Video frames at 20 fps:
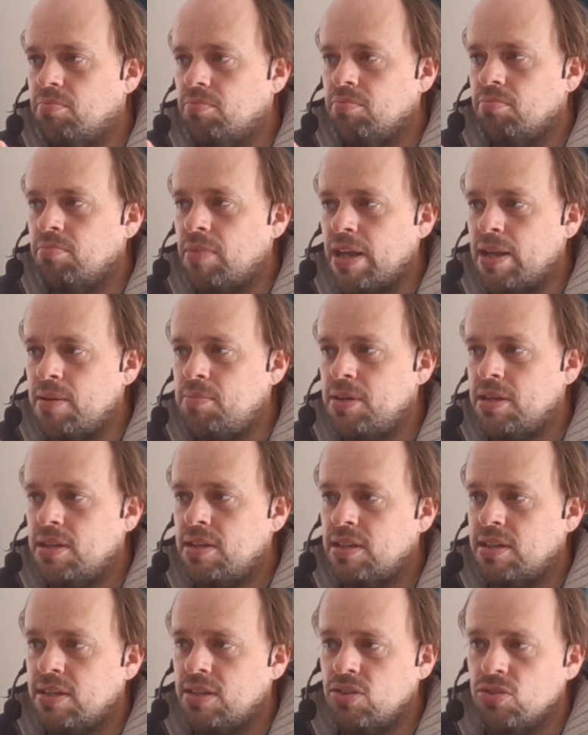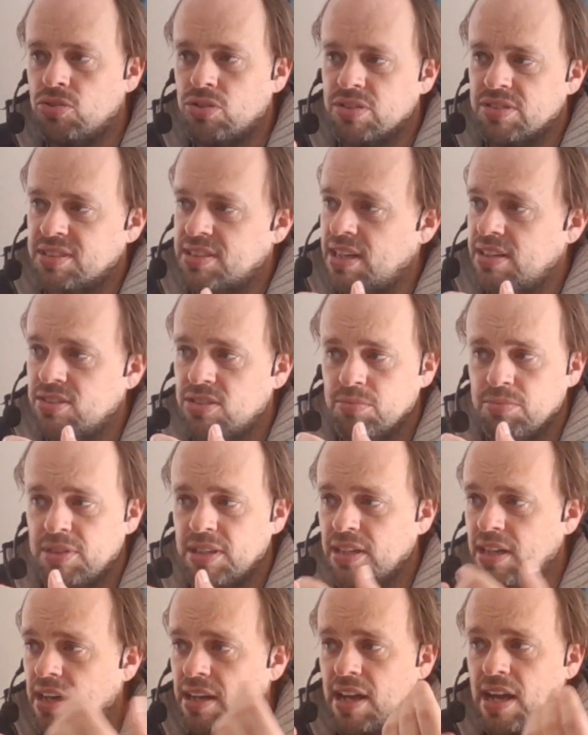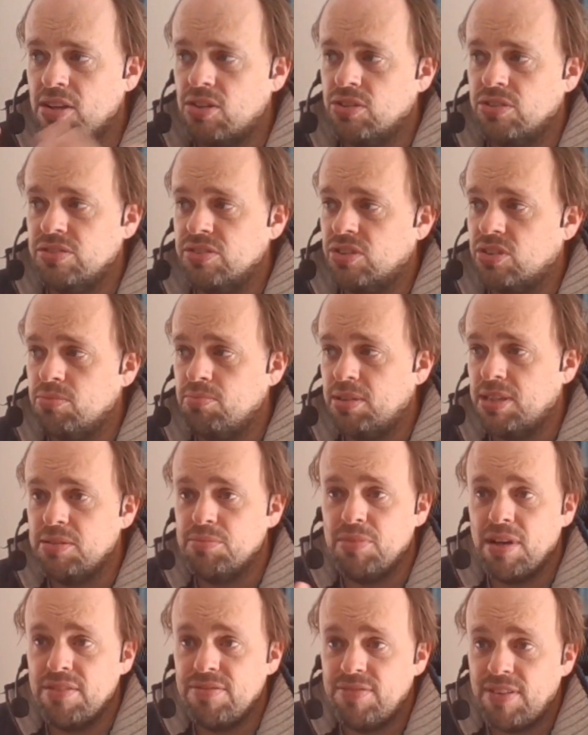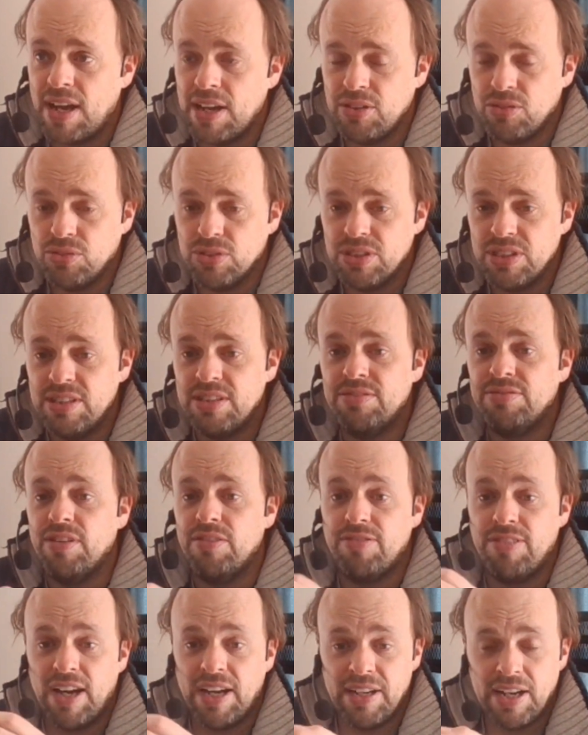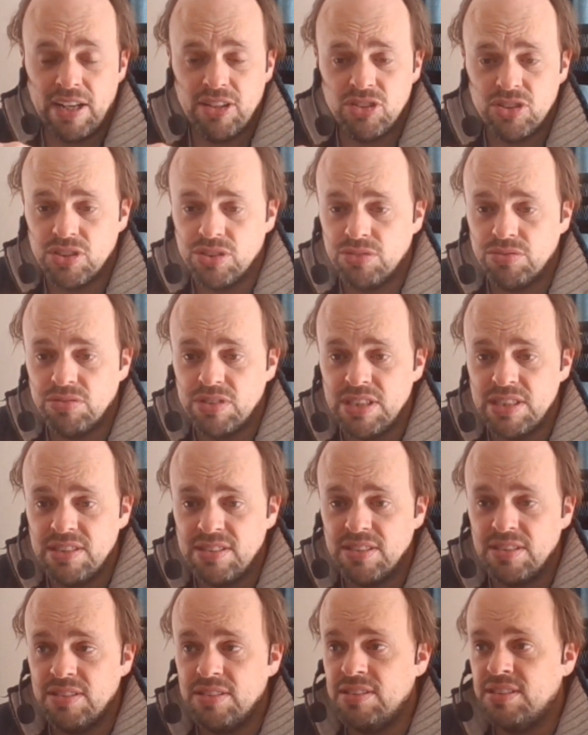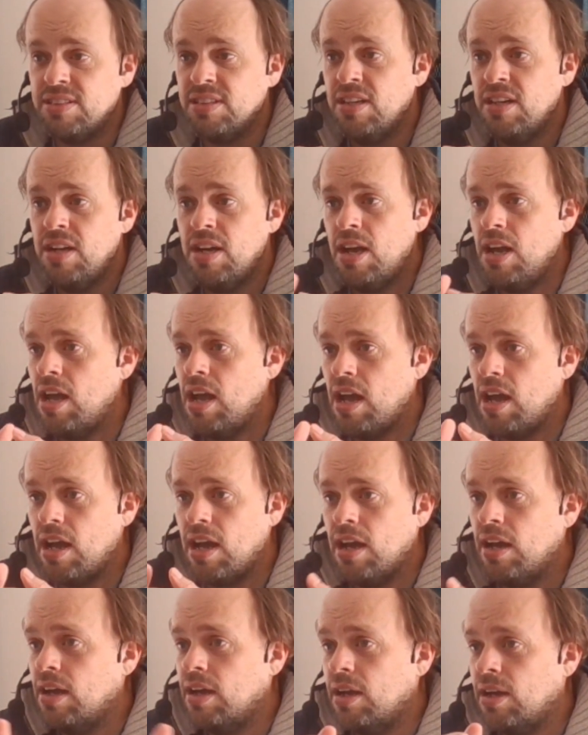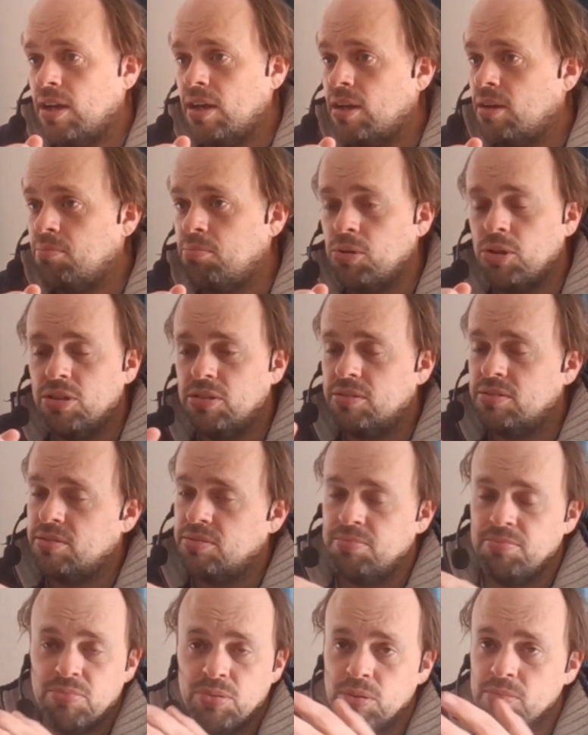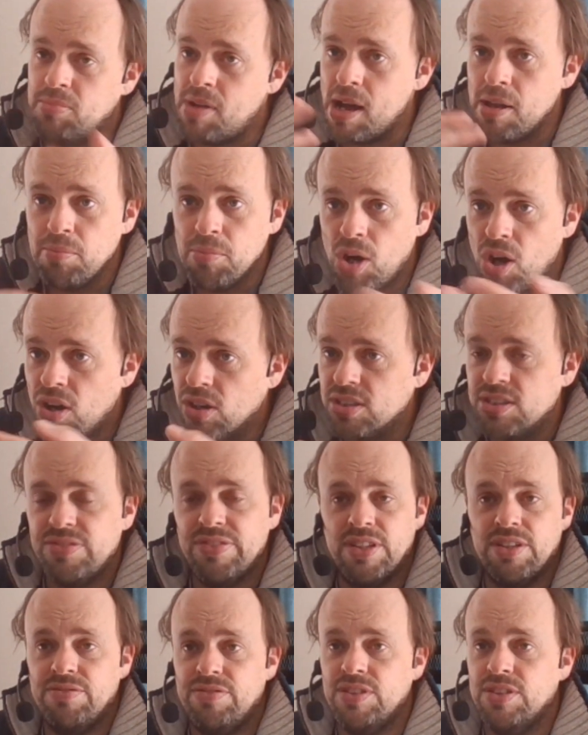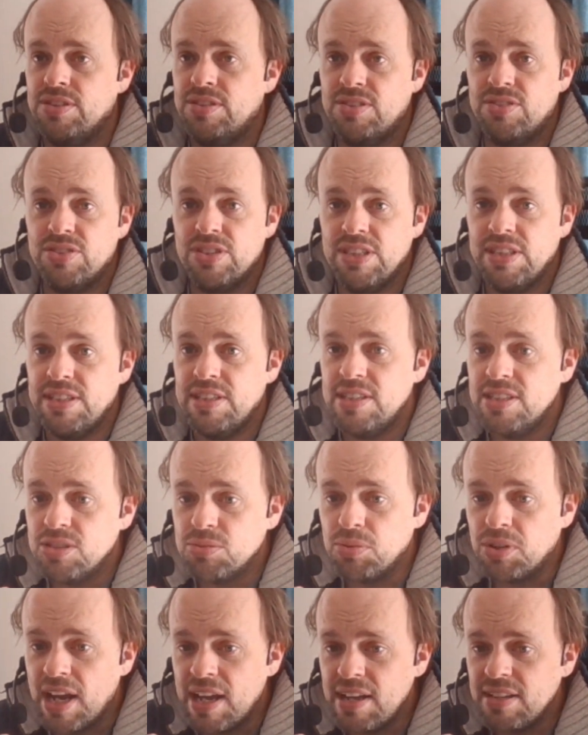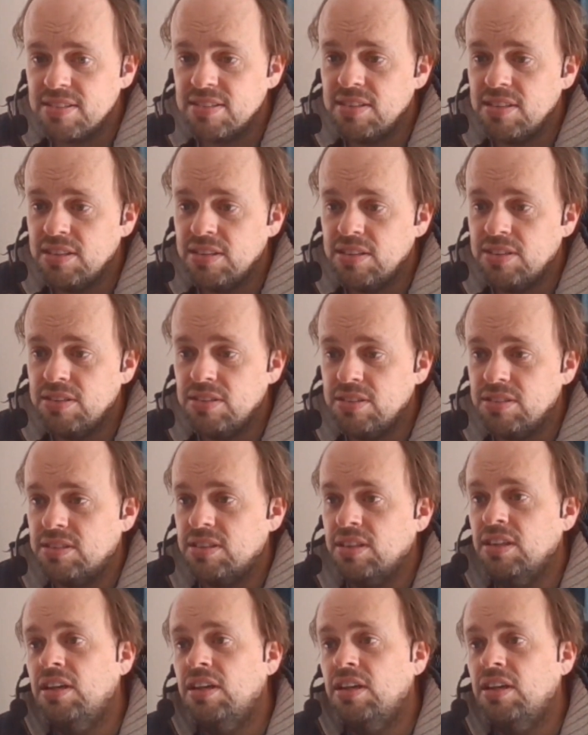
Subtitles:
maybe you could say something like, I couldn't complete my final year for financial reasons, but my marks for the first 3 years were excellent.